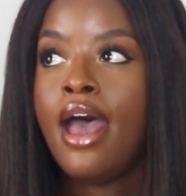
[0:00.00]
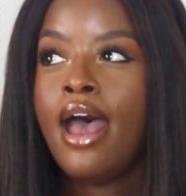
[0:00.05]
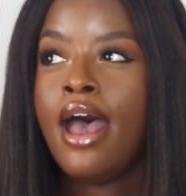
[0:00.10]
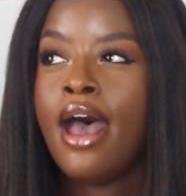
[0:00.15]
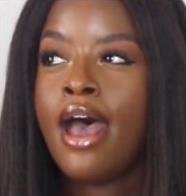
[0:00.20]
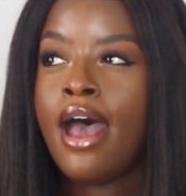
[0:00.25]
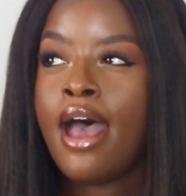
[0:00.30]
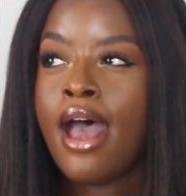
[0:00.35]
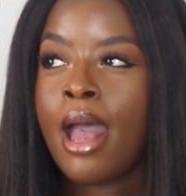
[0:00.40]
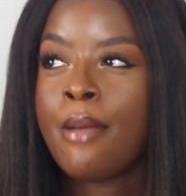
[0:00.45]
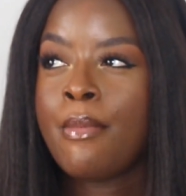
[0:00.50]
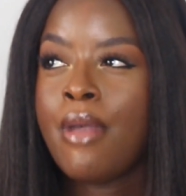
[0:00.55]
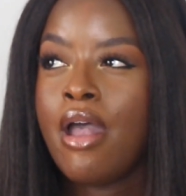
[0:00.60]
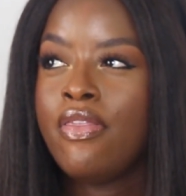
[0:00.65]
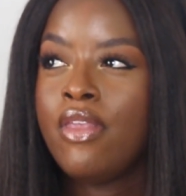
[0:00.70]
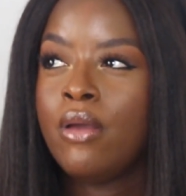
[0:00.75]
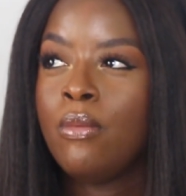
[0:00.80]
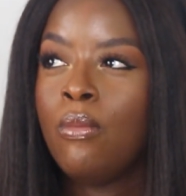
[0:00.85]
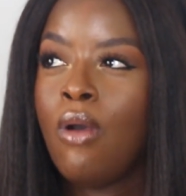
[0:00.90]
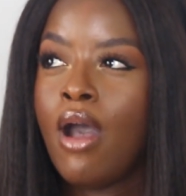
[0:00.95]

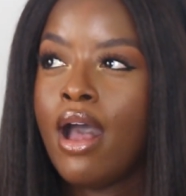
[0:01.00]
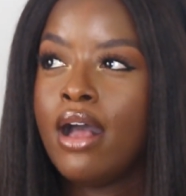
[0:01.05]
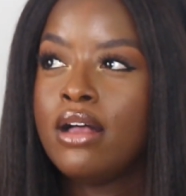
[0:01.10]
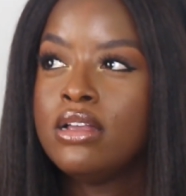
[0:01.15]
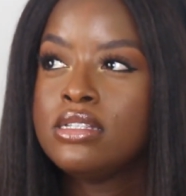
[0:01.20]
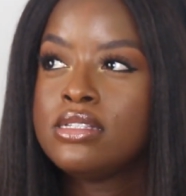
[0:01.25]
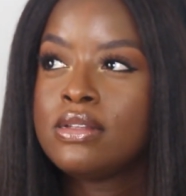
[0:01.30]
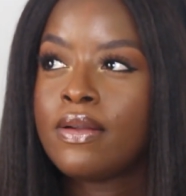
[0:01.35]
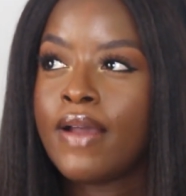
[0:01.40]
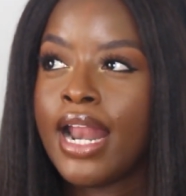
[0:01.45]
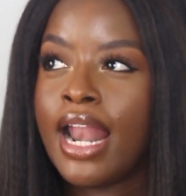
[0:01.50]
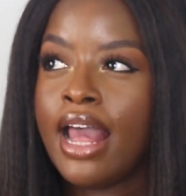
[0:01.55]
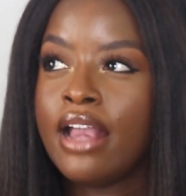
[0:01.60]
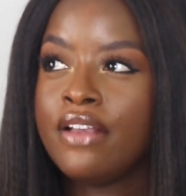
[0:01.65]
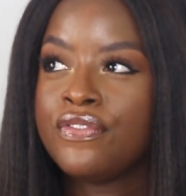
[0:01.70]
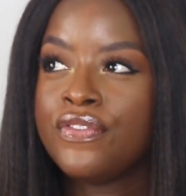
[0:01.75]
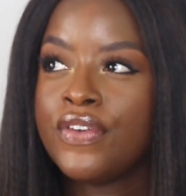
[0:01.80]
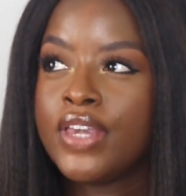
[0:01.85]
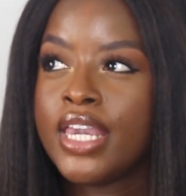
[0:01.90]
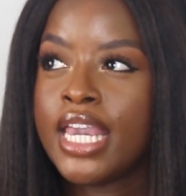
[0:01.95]
And then what else did I
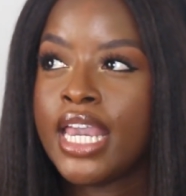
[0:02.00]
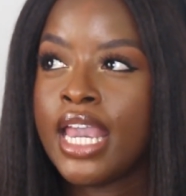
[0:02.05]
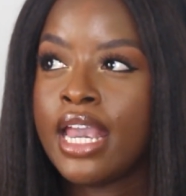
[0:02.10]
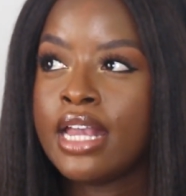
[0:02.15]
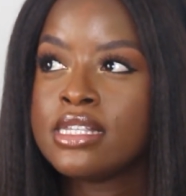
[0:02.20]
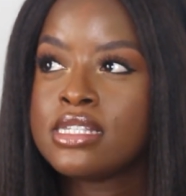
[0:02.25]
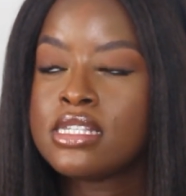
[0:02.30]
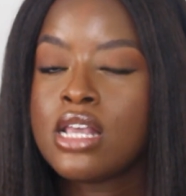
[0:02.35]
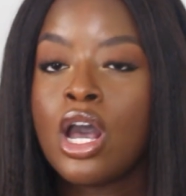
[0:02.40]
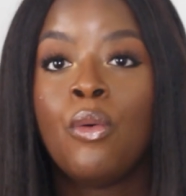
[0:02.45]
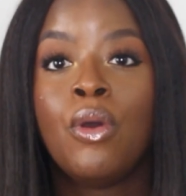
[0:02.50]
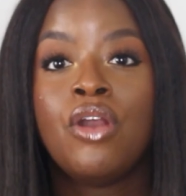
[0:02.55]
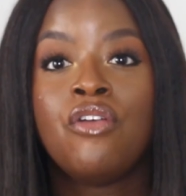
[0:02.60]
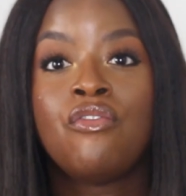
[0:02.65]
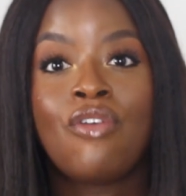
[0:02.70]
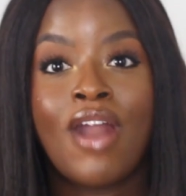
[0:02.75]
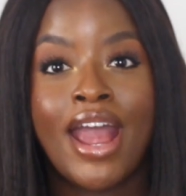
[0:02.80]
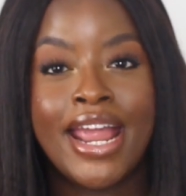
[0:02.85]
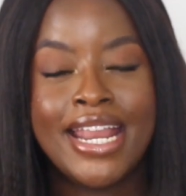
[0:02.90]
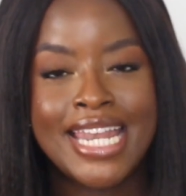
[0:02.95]
like for kids? Oh,
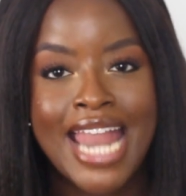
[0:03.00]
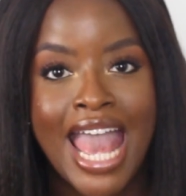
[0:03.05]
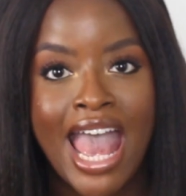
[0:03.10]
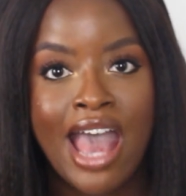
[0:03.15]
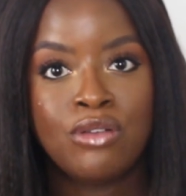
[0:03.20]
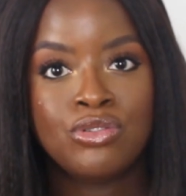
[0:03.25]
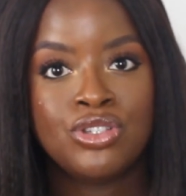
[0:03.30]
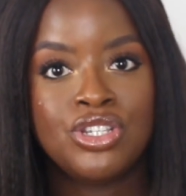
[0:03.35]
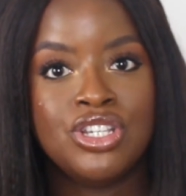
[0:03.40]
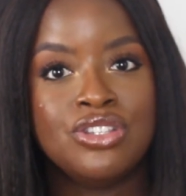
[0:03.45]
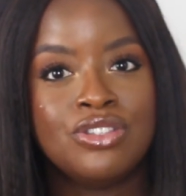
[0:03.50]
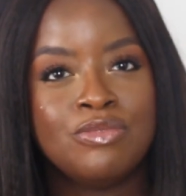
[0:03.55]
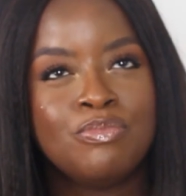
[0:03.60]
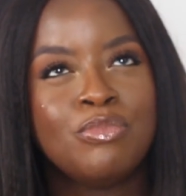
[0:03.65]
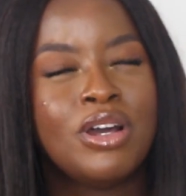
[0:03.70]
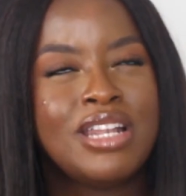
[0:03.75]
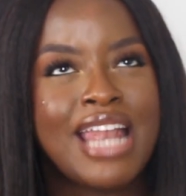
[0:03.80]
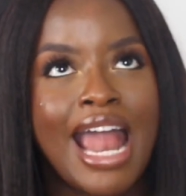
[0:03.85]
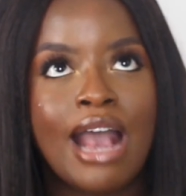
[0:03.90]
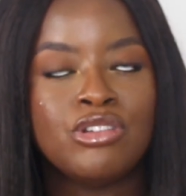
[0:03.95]
and right now
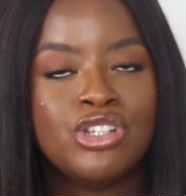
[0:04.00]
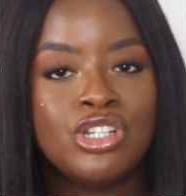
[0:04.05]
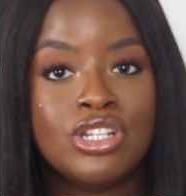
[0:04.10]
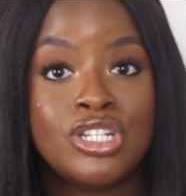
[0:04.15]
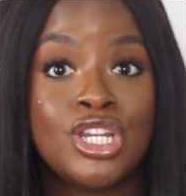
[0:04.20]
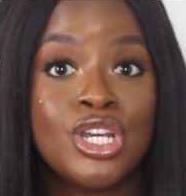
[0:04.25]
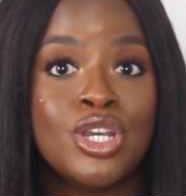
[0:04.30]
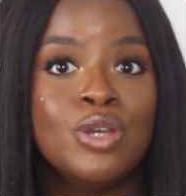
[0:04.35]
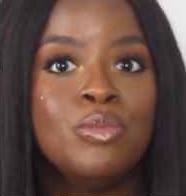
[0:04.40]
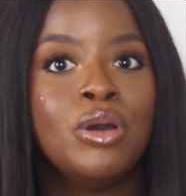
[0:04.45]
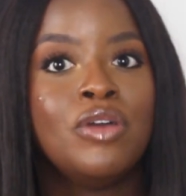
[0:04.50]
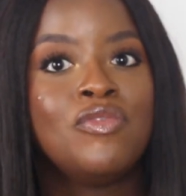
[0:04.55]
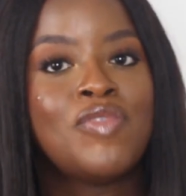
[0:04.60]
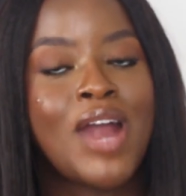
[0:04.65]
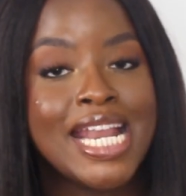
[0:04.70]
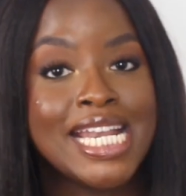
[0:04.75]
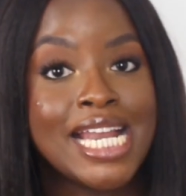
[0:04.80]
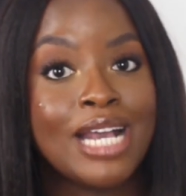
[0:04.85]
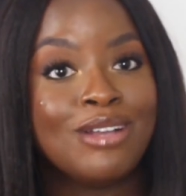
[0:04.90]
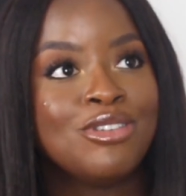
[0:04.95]
now she's 2, but
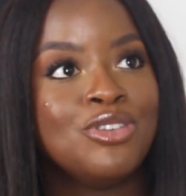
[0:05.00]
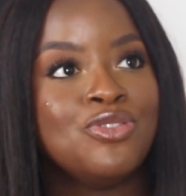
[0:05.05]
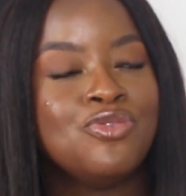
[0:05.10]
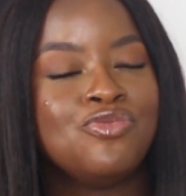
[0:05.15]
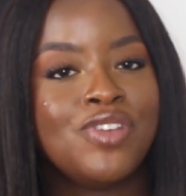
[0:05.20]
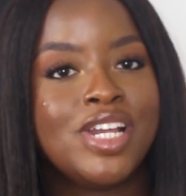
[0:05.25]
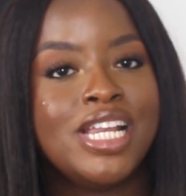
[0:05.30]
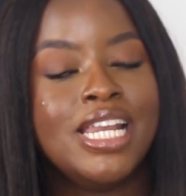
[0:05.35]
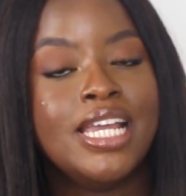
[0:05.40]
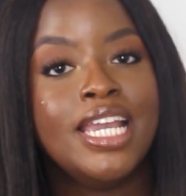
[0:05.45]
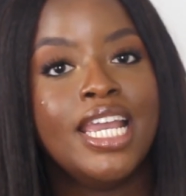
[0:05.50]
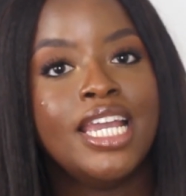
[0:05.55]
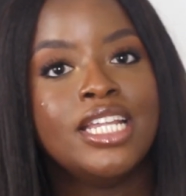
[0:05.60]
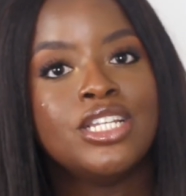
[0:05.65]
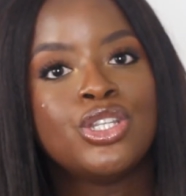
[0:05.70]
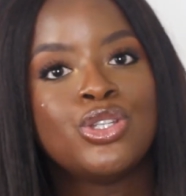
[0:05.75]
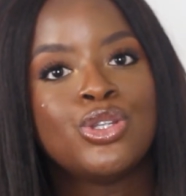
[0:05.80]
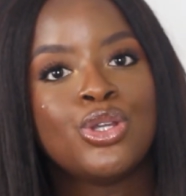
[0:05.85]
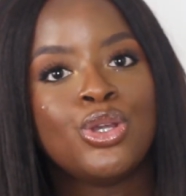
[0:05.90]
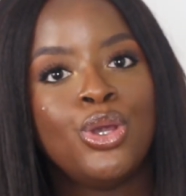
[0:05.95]
right now she's
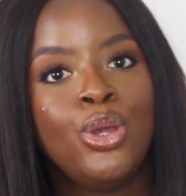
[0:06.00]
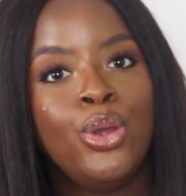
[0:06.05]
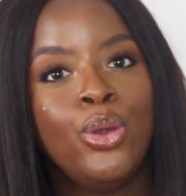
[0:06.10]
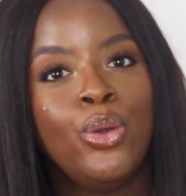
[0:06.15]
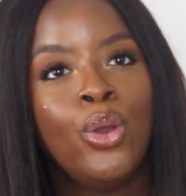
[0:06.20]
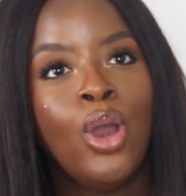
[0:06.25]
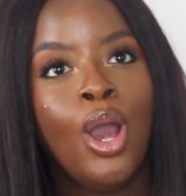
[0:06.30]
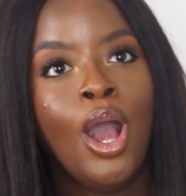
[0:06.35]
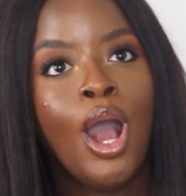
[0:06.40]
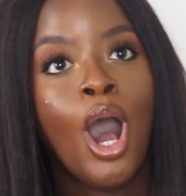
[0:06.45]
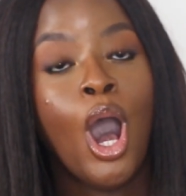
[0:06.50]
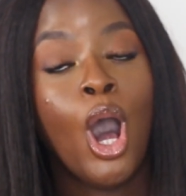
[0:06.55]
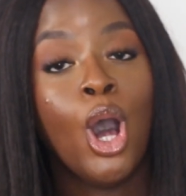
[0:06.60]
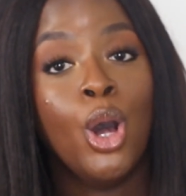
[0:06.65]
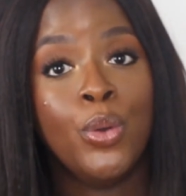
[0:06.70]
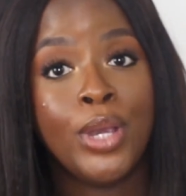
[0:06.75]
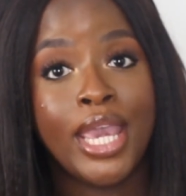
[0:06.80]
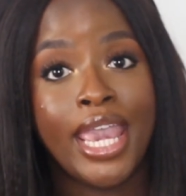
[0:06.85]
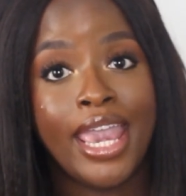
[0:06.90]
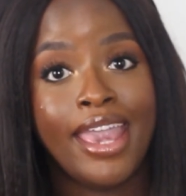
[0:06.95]
really into
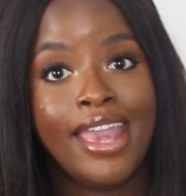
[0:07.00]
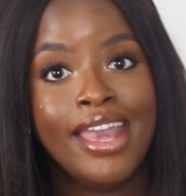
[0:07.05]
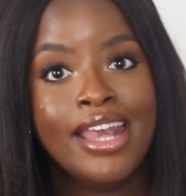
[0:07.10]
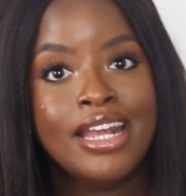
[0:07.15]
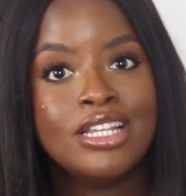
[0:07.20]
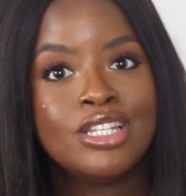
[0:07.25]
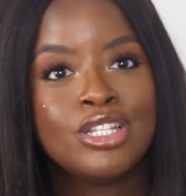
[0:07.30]
Hoagie.